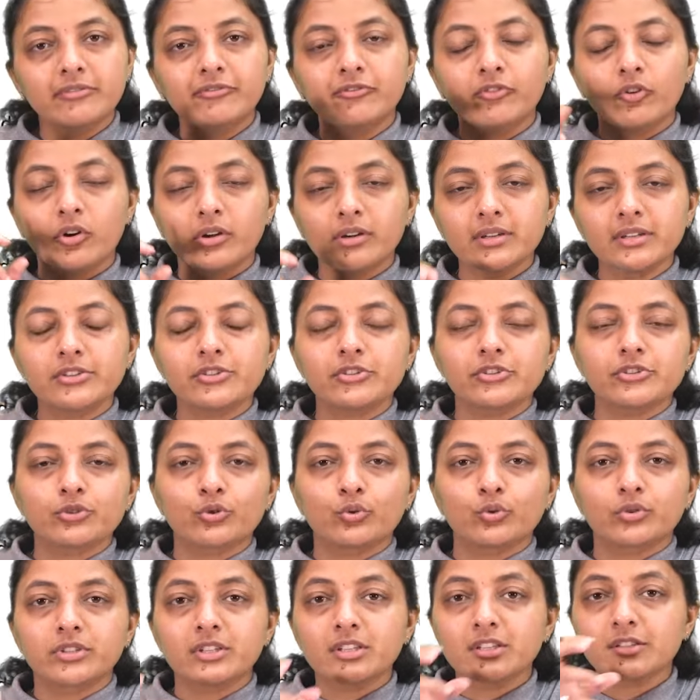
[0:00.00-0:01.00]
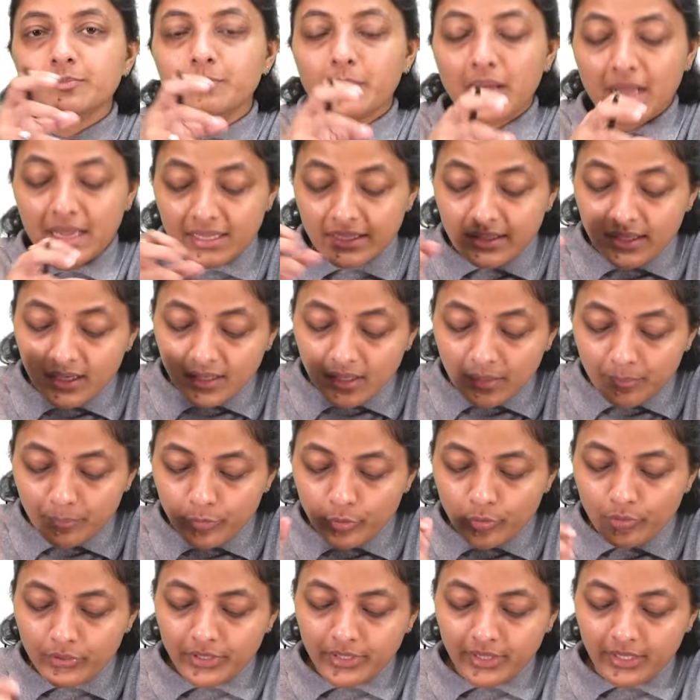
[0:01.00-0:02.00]
forest resources by the
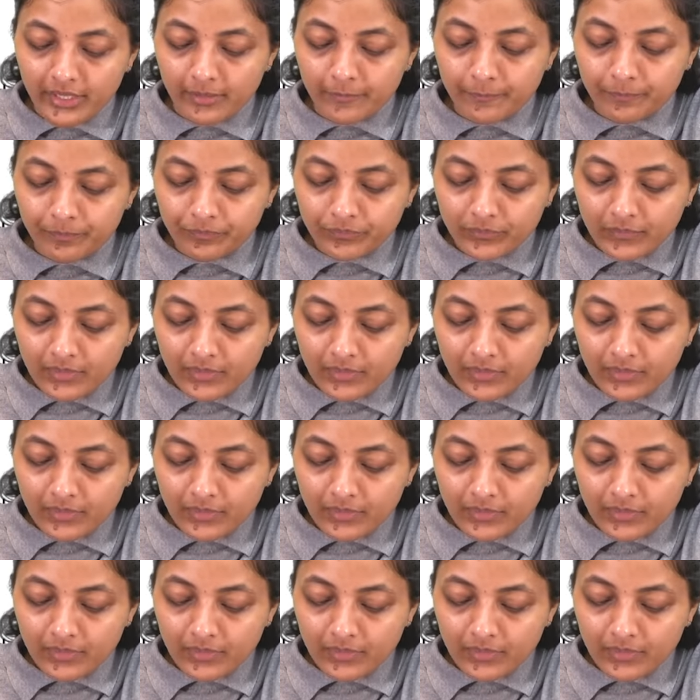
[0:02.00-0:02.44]
community.